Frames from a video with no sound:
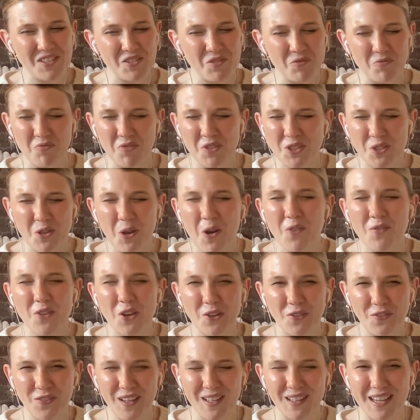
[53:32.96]
resolve
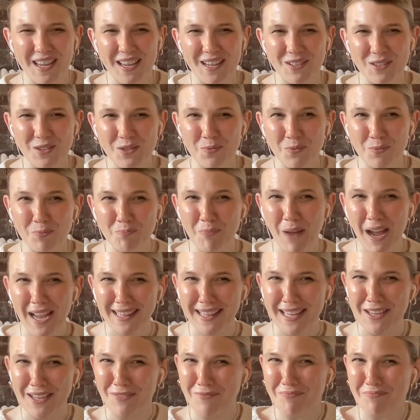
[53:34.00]
your feelings by
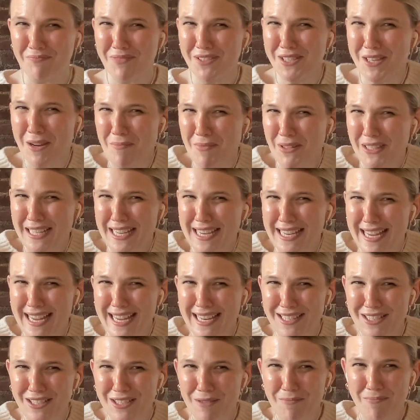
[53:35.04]
like stumbling
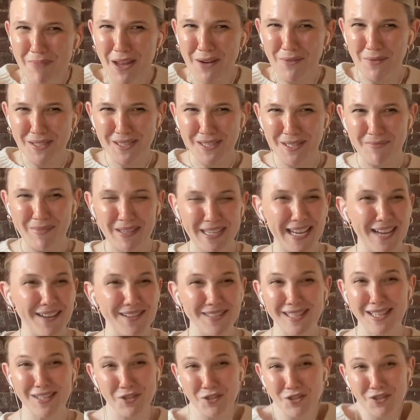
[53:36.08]
into bed with somebody
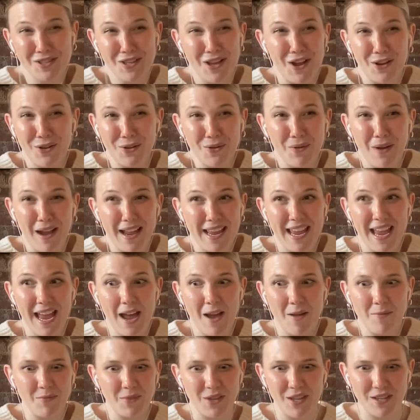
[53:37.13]
else. That's just not who I
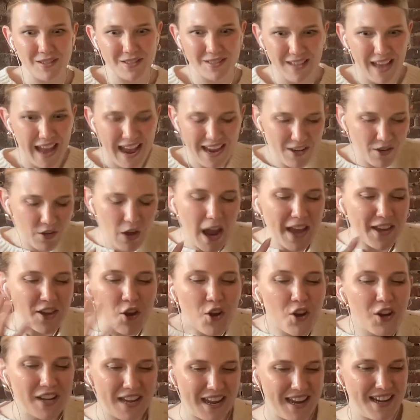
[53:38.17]
am, because I
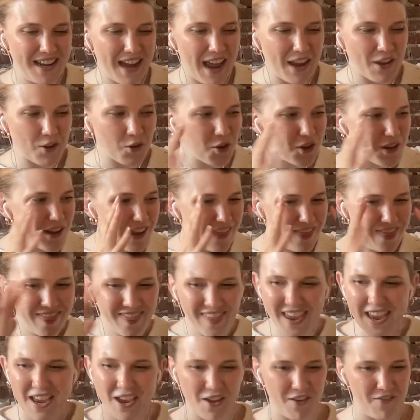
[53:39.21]
couldn't
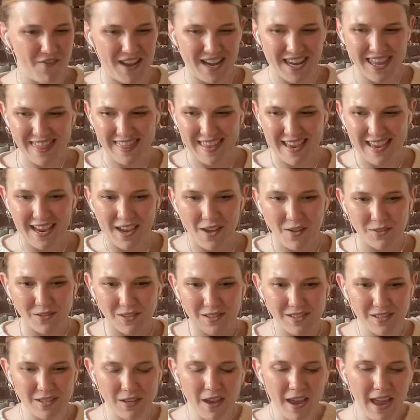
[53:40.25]
think of anything
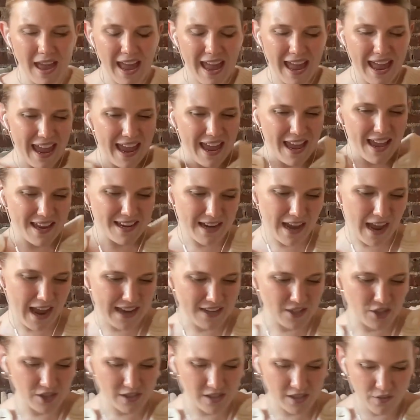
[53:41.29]
else. I
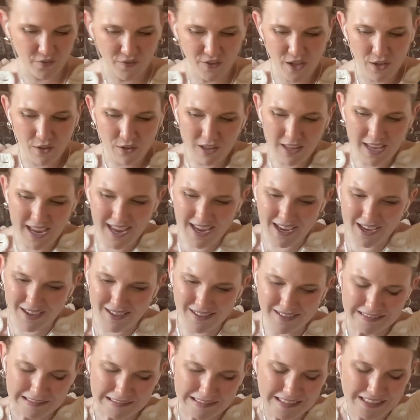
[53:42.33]
just feel like
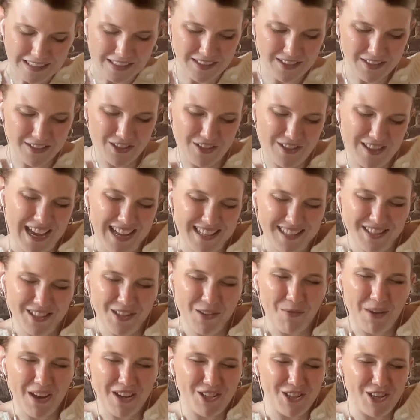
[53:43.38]
that's
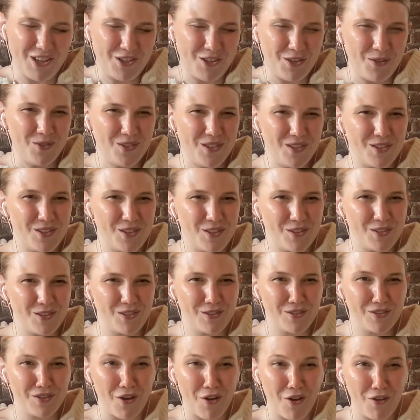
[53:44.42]
the way she chooses to
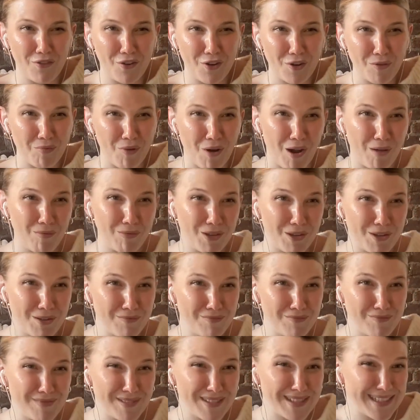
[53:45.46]
solve her
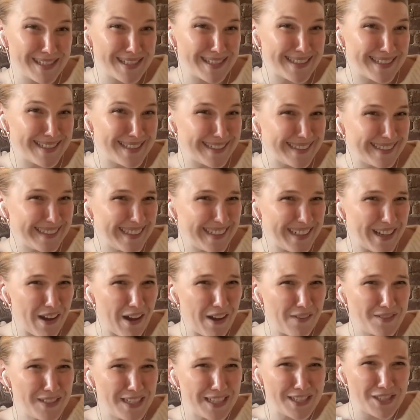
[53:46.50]
problems. Totally.
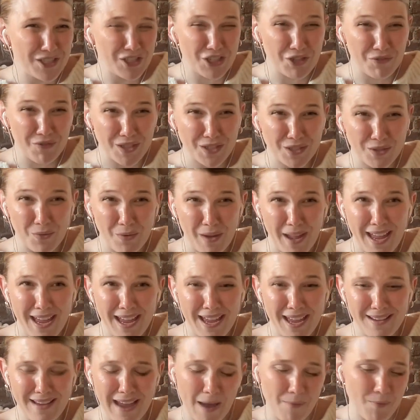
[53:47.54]
Often, as she runs
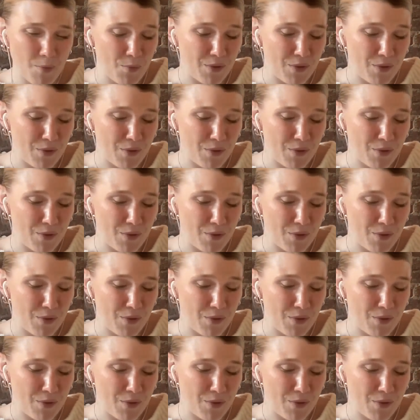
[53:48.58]
away. Happened